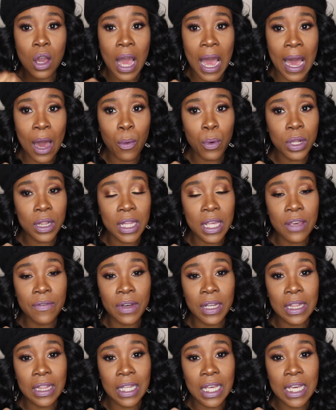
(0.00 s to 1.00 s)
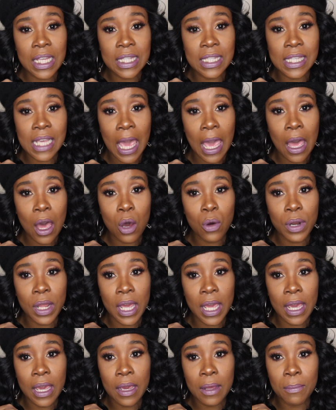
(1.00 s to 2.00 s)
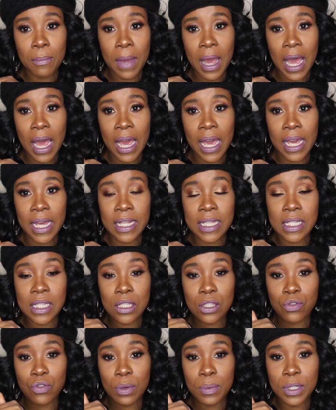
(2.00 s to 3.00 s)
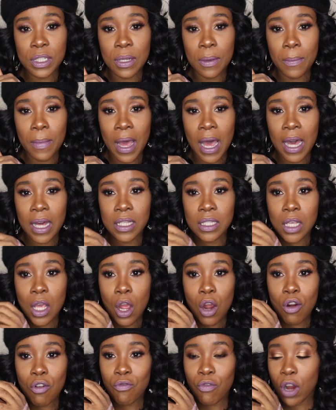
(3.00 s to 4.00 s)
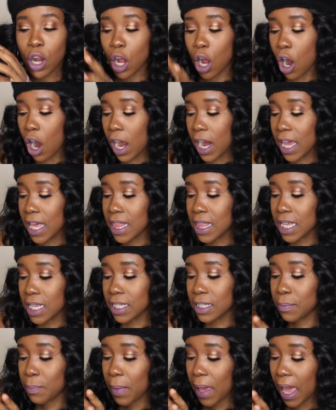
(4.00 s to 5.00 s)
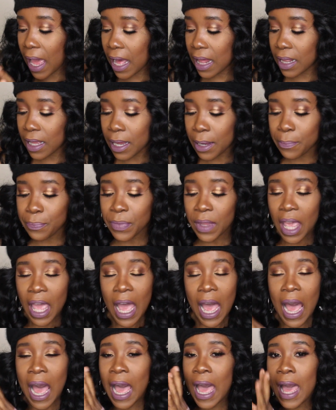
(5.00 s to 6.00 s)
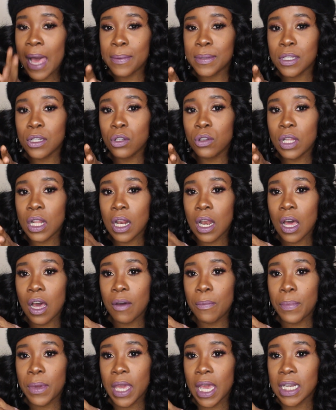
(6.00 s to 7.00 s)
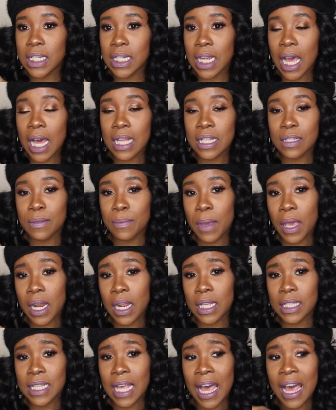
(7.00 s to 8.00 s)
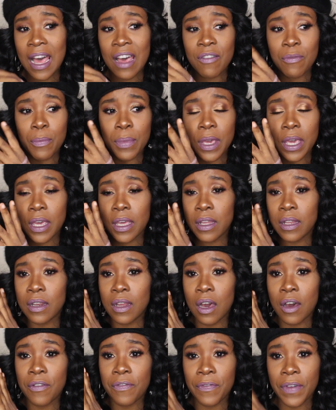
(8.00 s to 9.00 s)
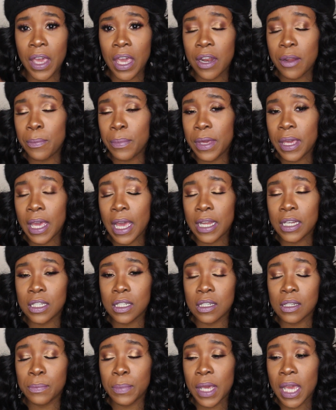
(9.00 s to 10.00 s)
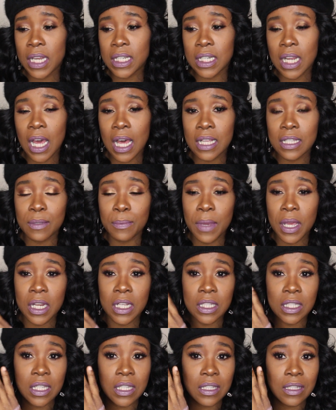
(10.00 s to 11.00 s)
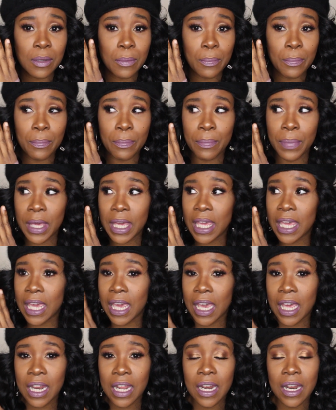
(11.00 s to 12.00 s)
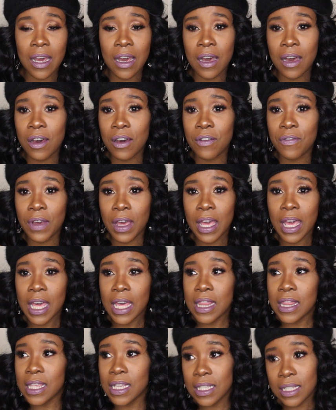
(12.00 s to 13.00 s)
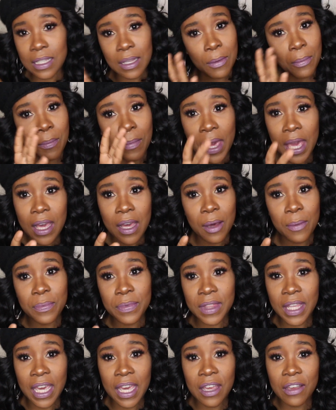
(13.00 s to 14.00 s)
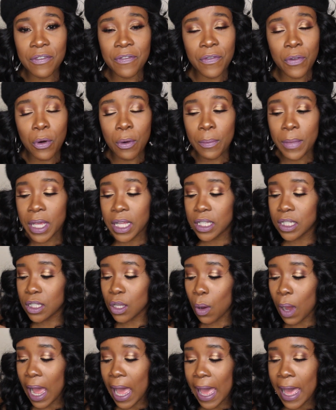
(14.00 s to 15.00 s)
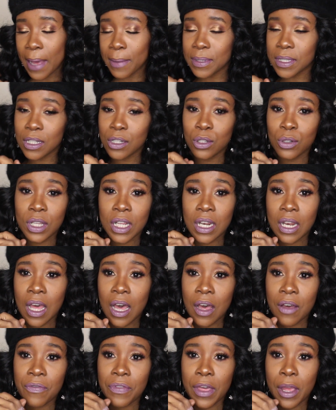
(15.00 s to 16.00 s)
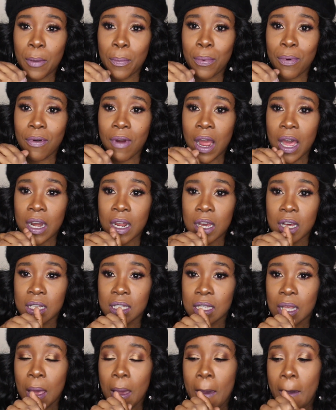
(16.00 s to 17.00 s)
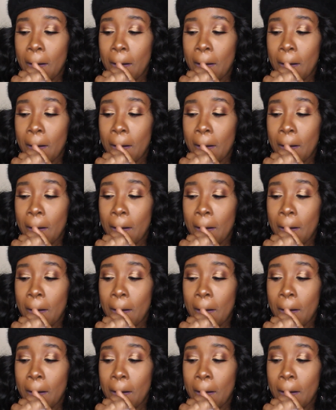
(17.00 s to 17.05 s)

I will leave a link down in my description box regarding this palette. I absolutely love BH Cosmetics. I've been a fan of BH Cosmetics since the beginning of this makeup thing for me. So I absolutely love their products.